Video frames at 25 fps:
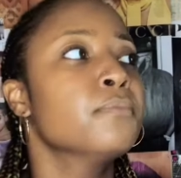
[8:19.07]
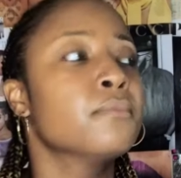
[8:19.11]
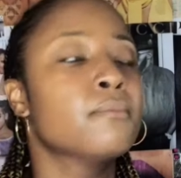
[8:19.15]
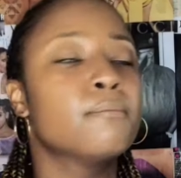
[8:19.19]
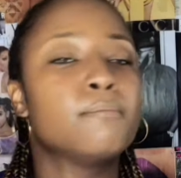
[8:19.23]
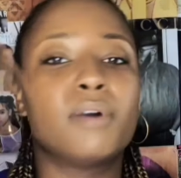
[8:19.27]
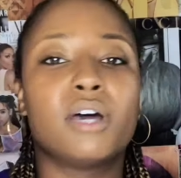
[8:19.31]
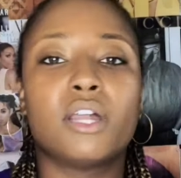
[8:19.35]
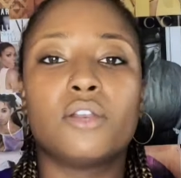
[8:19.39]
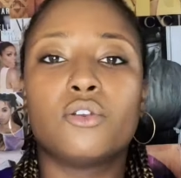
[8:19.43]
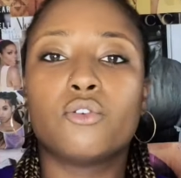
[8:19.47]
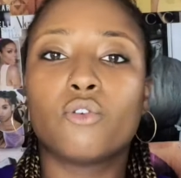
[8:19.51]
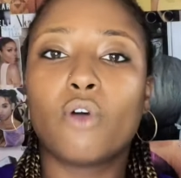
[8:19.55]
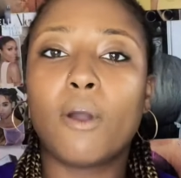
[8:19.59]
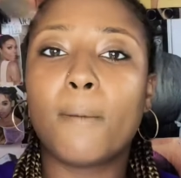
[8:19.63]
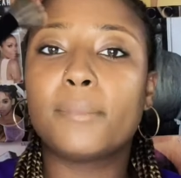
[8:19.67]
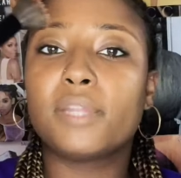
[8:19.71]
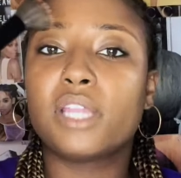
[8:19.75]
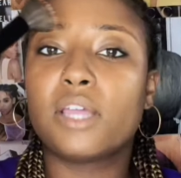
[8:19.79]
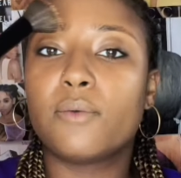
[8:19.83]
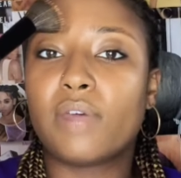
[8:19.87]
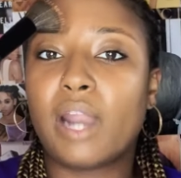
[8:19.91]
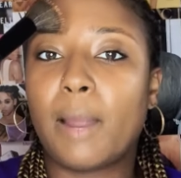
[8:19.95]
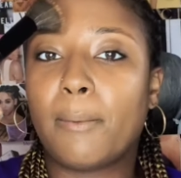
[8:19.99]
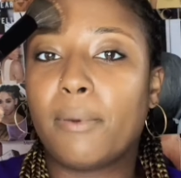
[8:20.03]
But normally
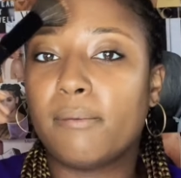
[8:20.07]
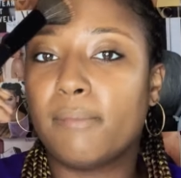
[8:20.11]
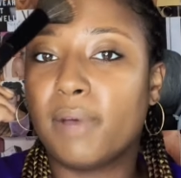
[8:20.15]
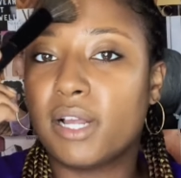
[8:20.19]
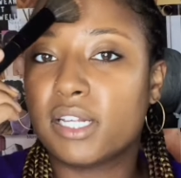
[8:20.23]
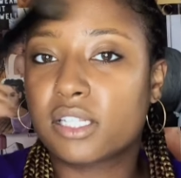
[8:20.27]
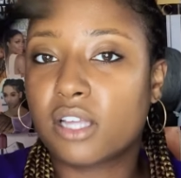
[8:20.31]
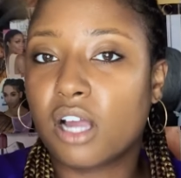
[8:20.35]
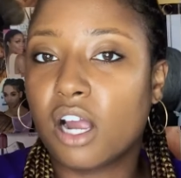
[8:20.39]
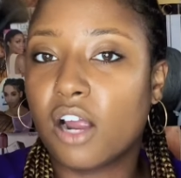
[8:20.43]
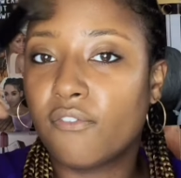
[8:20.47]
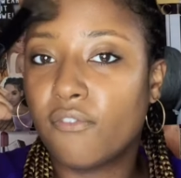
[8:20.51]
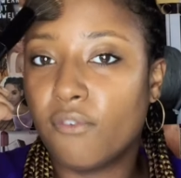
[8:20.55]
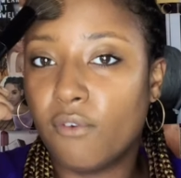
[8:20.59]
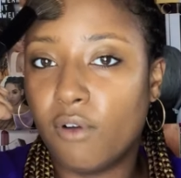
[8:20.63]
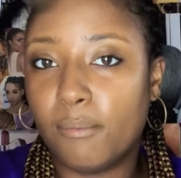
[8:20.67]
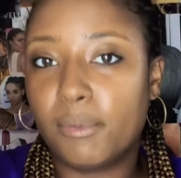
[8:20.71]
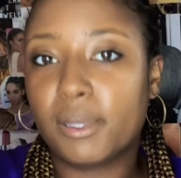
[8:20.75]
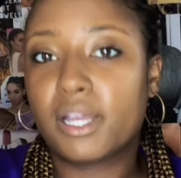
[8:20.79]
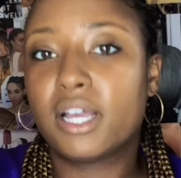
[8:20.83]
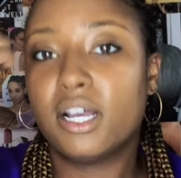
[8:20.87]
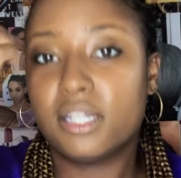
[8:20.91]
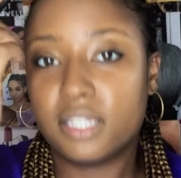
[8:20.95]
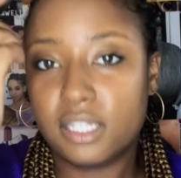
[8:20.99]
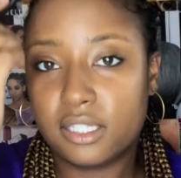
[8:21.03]
when I put my scarf on,
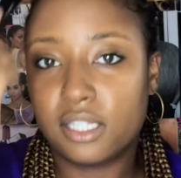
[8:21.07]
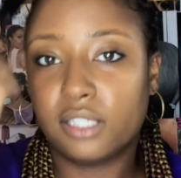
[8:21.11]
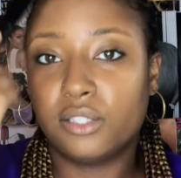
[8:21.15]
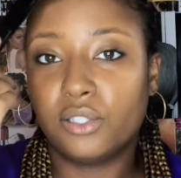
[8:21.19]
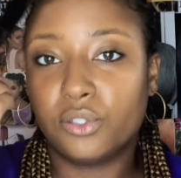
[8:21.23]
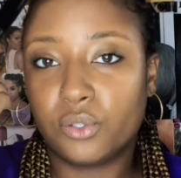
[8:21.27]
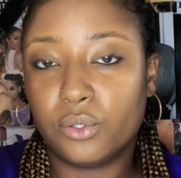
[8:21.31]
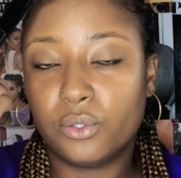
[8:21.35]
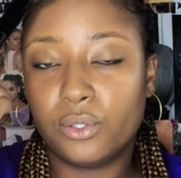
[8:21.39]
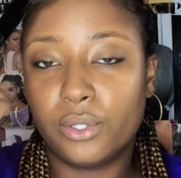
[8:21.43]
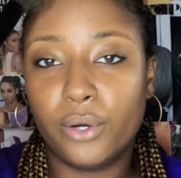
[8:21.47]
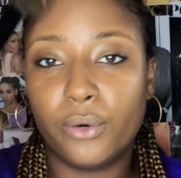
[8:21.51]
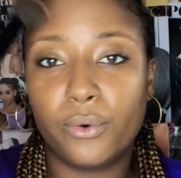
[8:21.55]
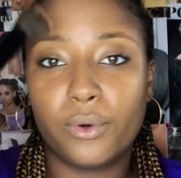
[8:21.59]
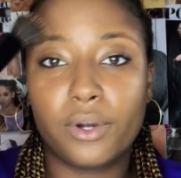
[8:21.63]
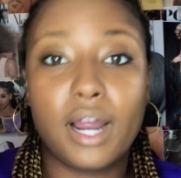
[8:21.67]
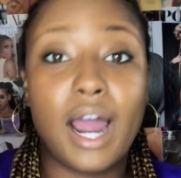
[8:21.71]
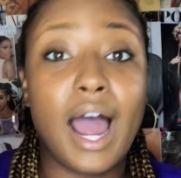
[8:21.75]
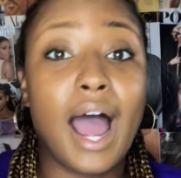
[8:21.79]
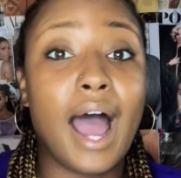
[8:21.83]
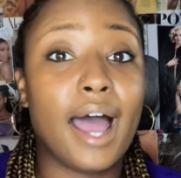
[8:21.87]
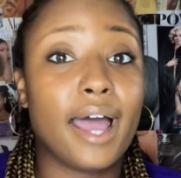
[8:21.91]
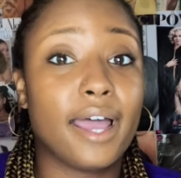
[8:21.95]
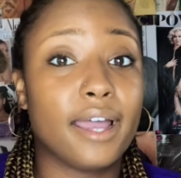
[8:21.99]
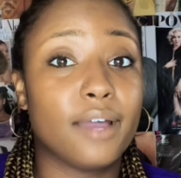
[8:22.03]
because it's a little lower,
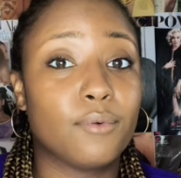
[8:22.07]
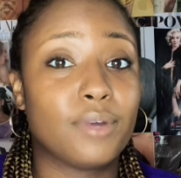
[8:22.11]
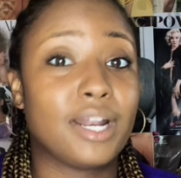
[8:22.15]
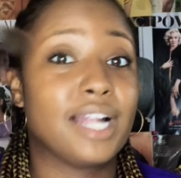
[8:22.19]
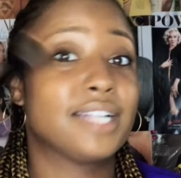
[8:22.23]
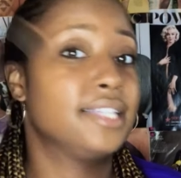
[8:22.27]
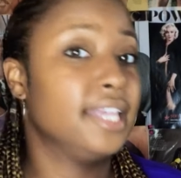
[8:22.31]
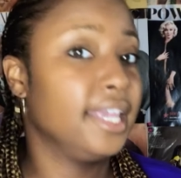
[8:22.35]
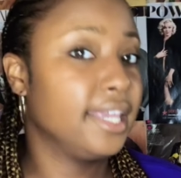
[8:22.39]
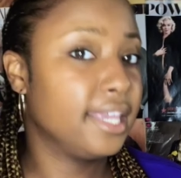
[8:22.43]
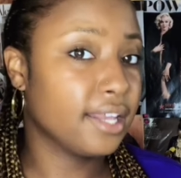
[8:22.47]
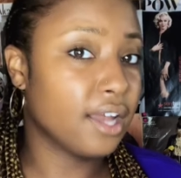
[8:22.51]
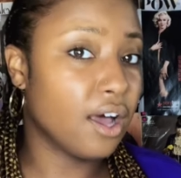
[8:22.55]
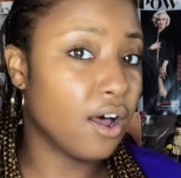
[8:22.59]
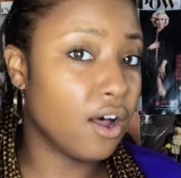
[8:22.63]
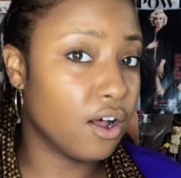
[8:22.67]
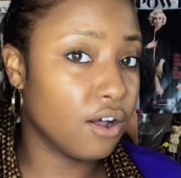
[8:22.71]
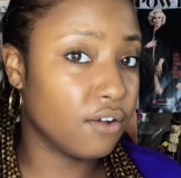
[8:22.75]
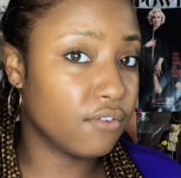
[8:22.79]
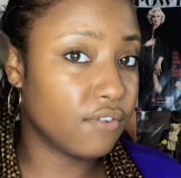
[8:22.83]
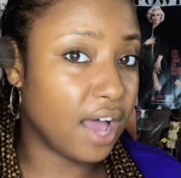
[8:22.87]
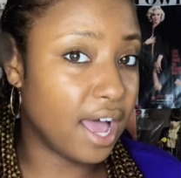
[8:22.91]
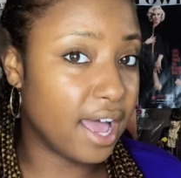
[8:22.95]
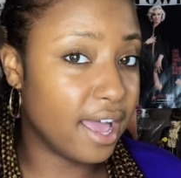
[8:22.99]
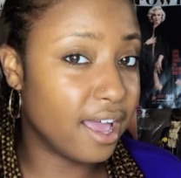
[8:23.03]
when I take it
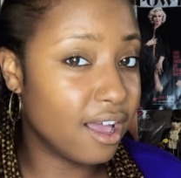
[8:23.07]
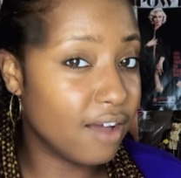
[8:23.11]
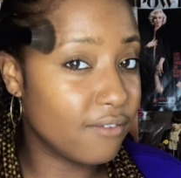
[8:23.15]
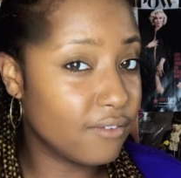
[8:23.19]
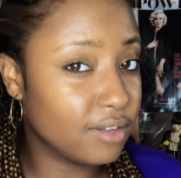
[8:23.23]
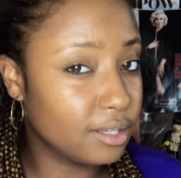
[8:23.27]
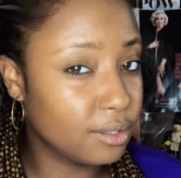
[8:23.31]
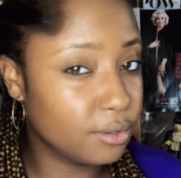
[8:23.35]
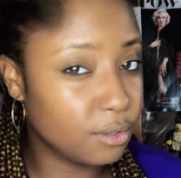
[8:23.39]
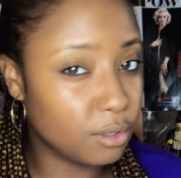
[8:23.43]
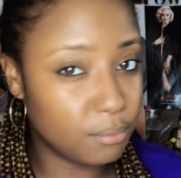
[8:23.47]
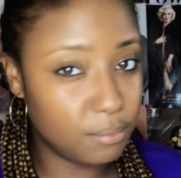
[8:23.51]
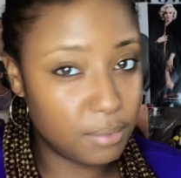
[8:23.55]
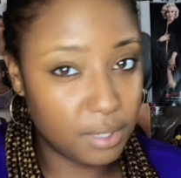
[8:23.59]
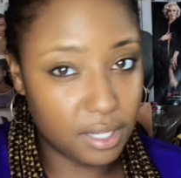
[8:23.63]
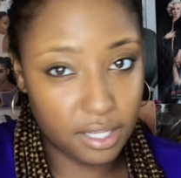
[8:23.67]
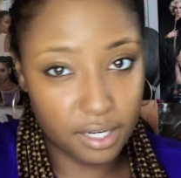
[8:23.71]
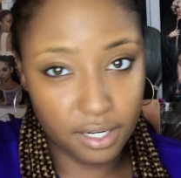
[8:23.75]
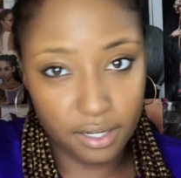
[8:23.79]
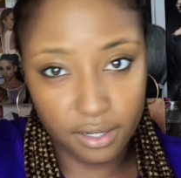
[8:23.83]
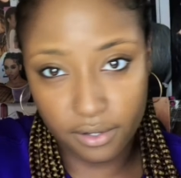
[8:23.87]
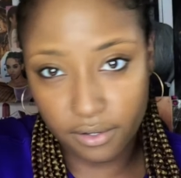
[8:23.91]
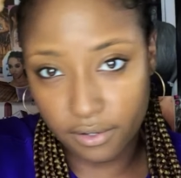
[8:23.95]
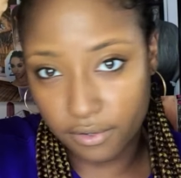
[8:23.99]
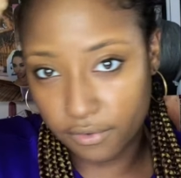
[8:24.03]
off, I have a little bit
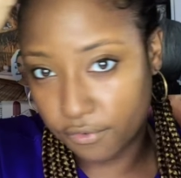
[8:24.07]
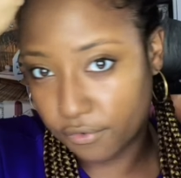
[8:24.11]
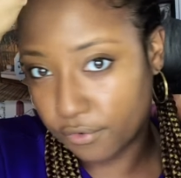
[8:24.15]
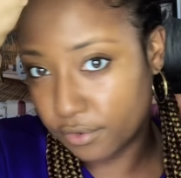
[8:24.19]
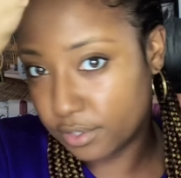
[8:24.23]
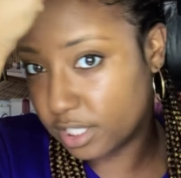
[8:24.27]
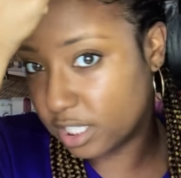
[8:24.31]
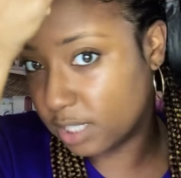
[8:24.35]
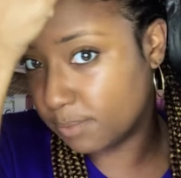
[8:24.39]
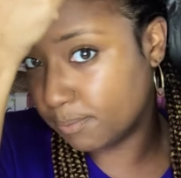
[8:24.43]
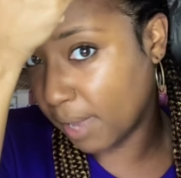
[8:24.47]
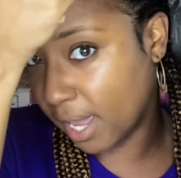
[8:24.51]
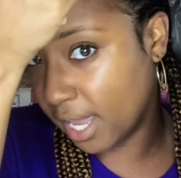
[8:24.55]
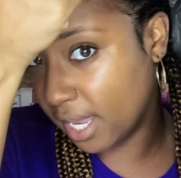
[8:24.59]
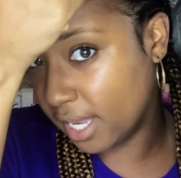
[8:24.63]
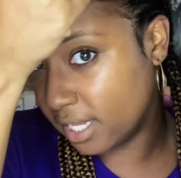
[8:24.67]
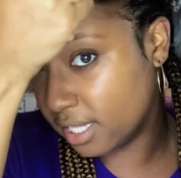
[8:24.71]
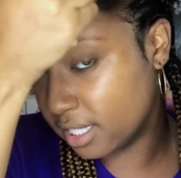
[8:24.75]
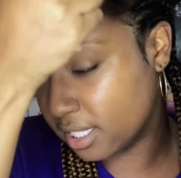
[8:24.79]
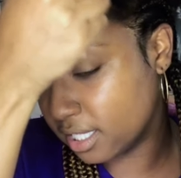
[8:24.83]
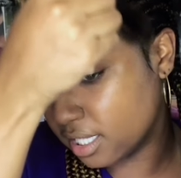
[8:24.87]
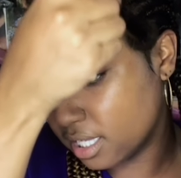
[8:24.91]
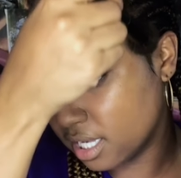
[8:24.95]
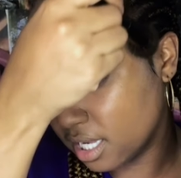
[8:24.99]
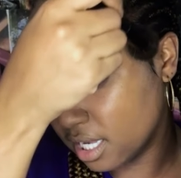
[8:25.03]
of
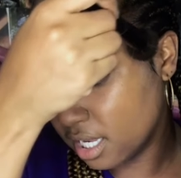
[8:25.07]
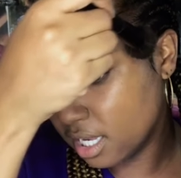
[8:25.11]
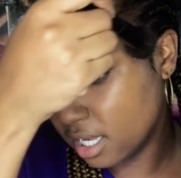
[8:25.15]
space